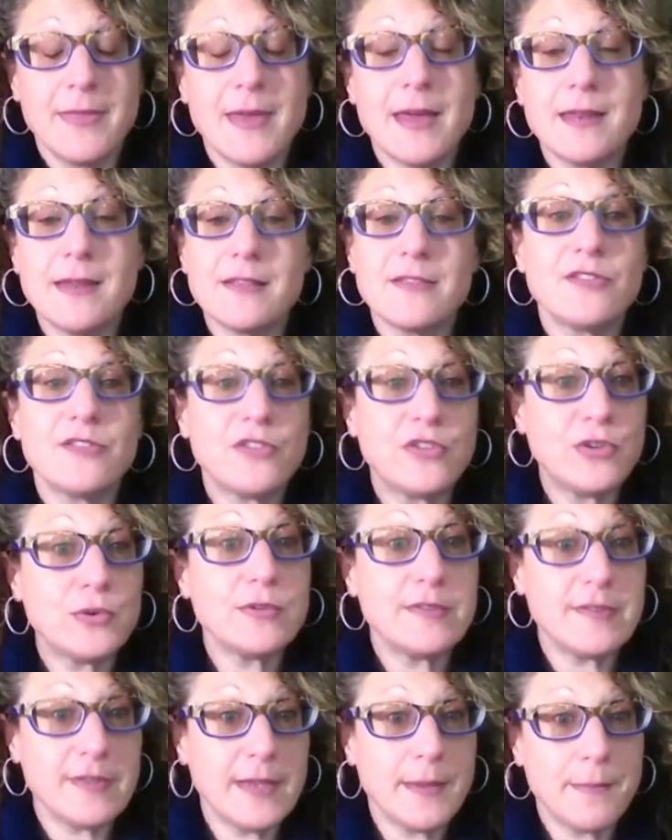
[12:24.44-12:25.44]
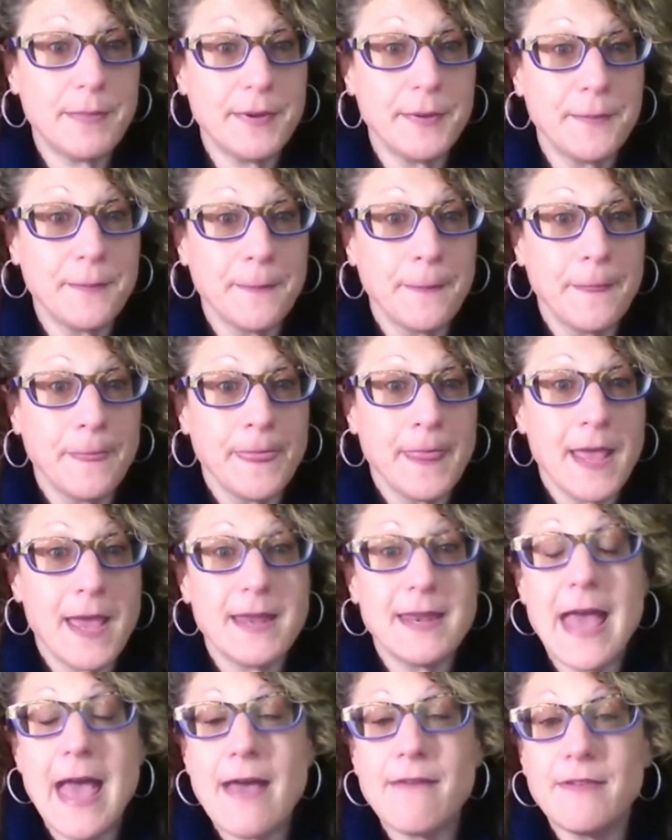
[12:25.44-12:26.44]
then it's too deep.
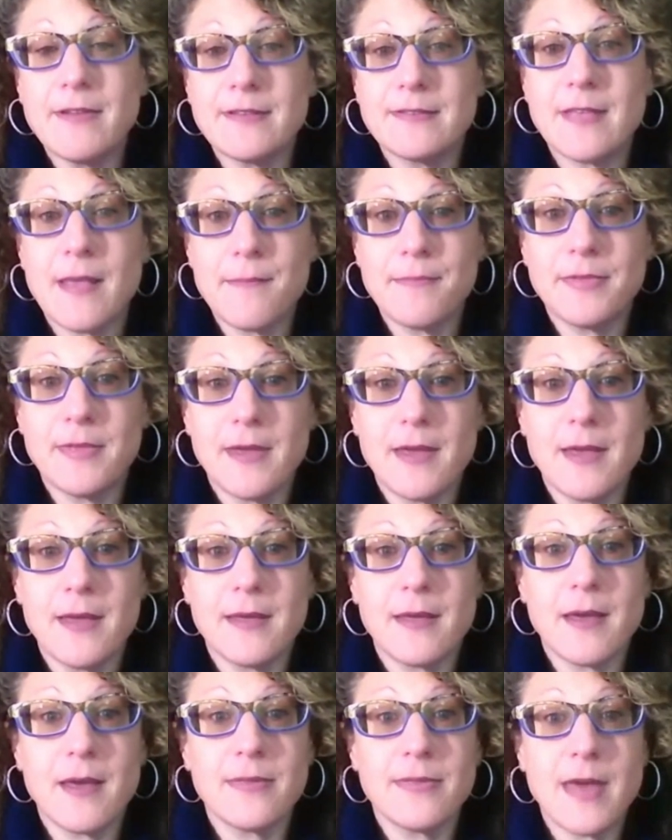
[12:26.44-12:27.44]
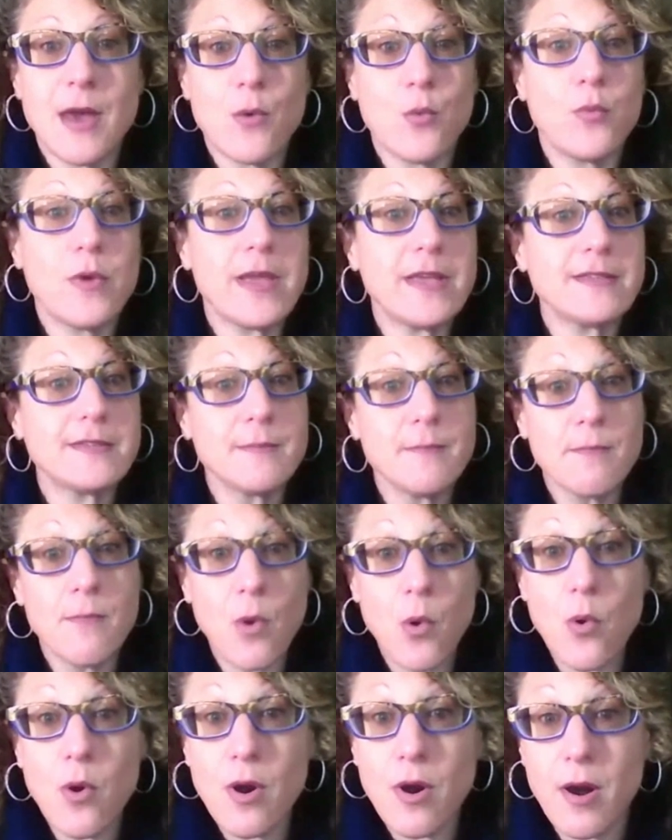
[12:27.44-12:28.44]
And having something that weighs
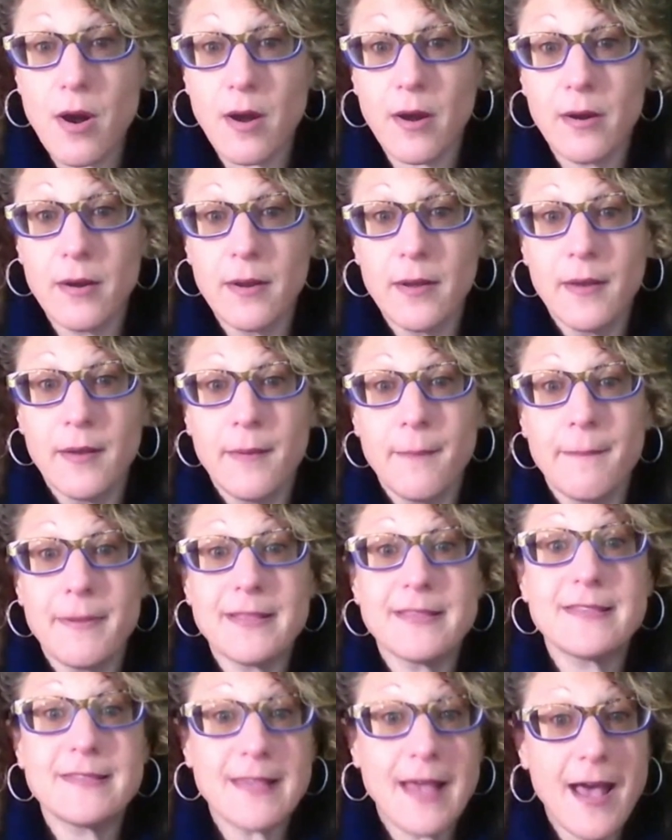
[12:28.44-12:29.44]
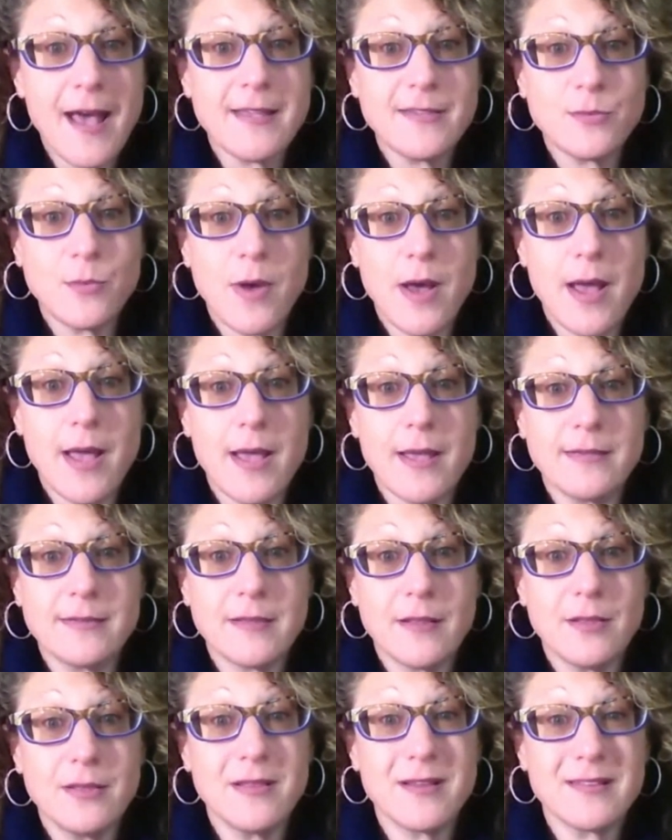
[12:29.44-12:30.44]
more, but
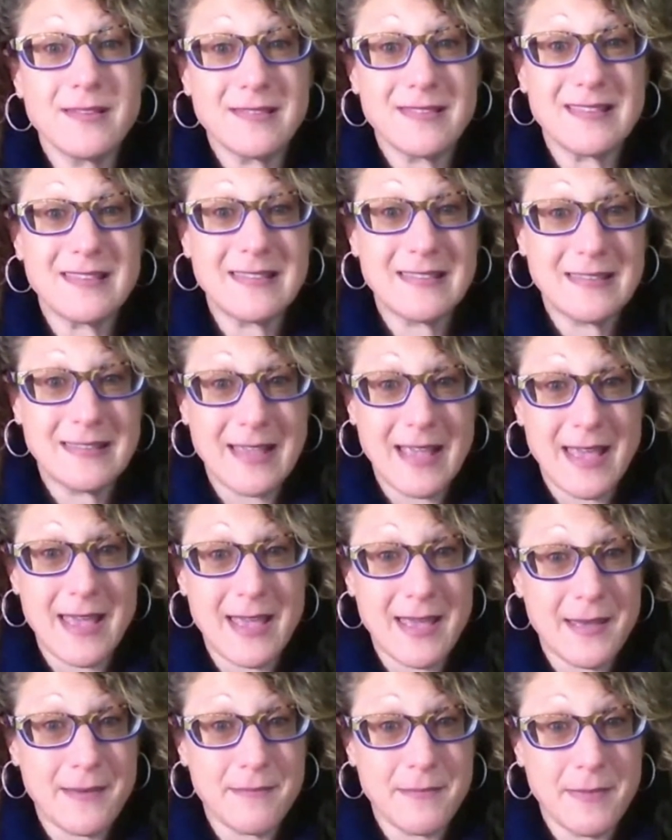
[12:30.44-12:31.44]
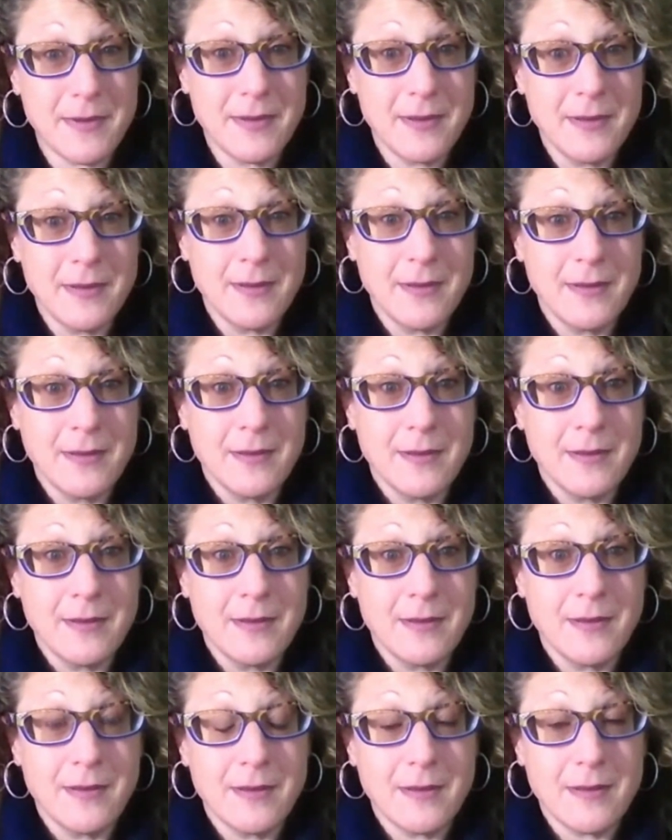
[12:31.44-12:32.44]
size-wise looks the same
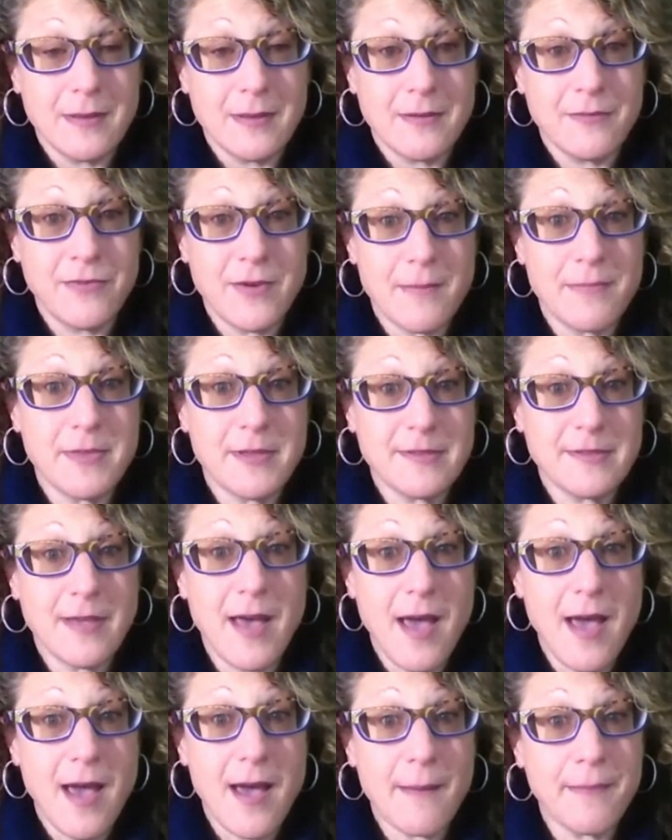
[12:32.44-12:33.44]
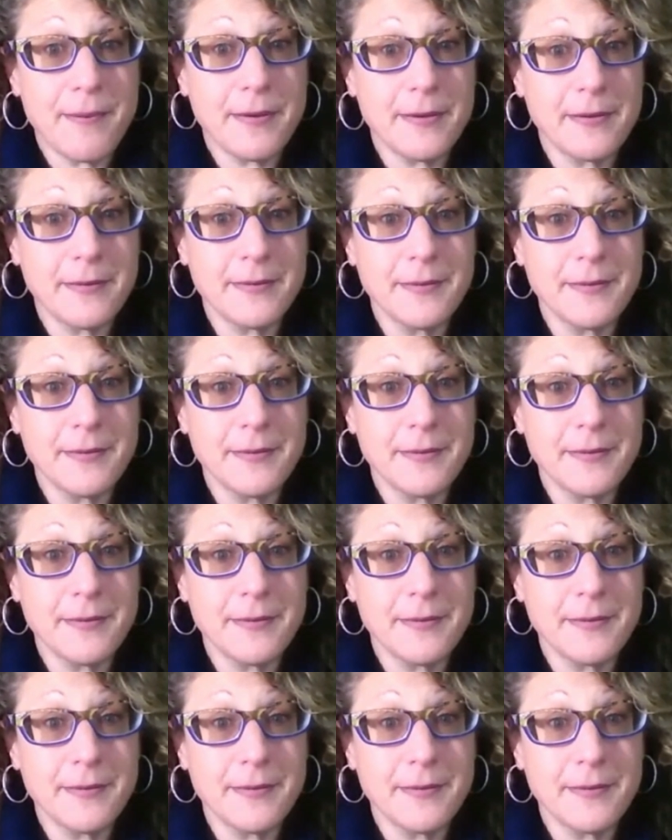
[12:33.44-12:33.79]
from the top,